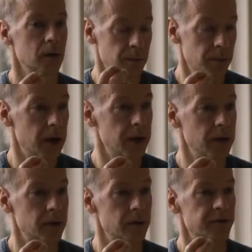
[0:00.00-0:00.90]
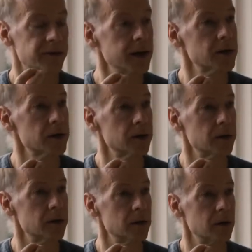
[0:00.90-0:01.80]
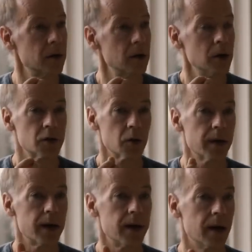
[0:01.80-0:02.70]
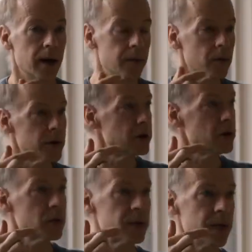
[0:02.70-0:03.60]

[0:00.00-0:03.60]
combined fashion, so that there is no